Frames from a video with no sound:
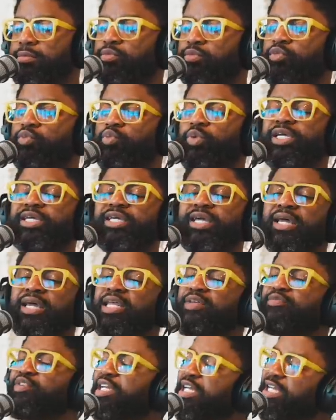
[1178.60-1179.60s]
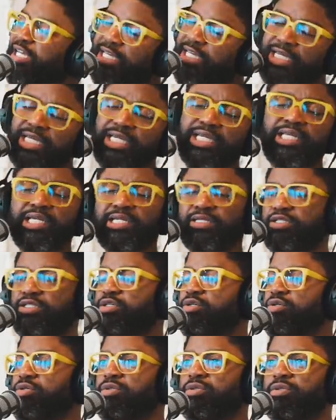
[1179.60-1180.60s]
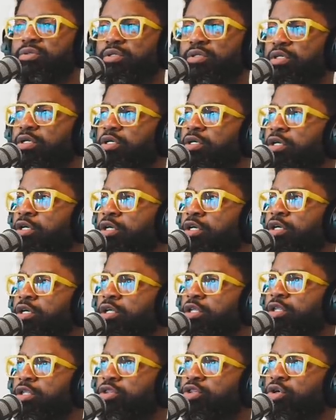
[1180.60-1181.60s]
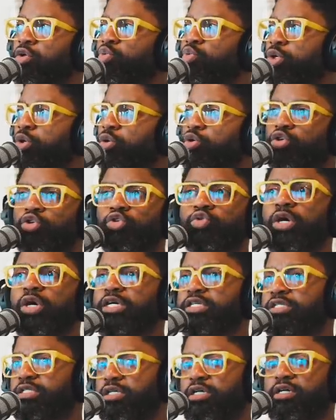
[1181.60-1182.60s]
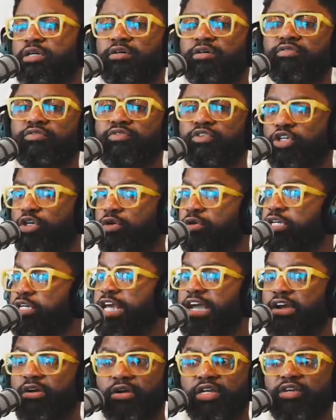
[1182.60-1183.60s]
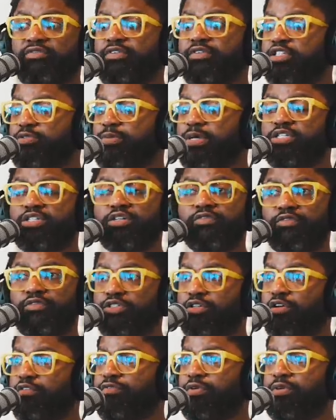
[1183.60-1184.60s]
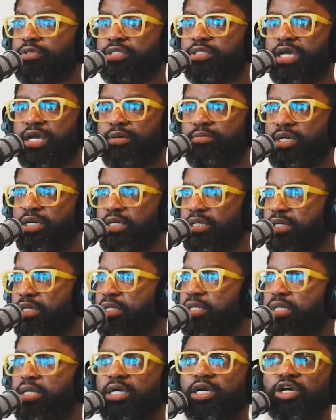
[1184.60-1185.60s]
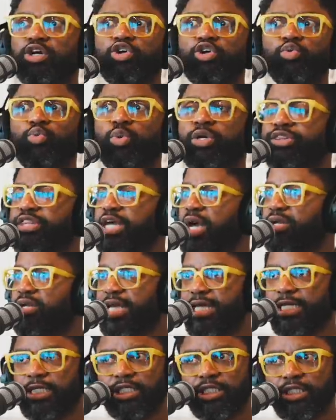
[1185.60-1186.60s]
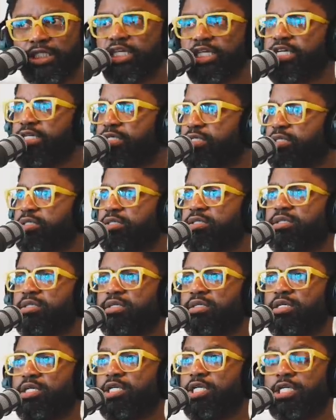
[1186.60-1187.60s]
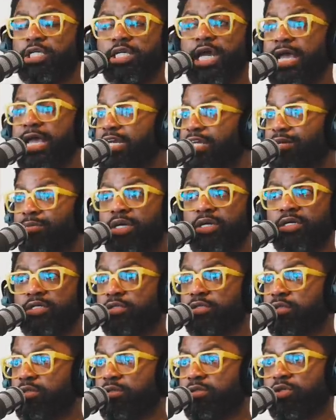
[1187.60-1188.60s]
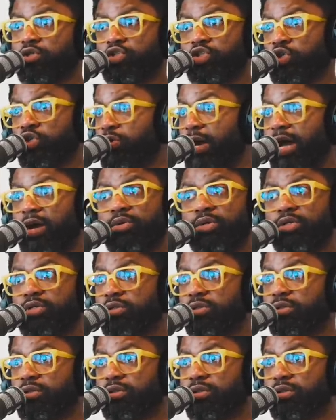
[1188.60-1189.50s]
we can't even get into the real crux of your narrative, especially if it's our first time meeting, without at least ninety minutes to two hours,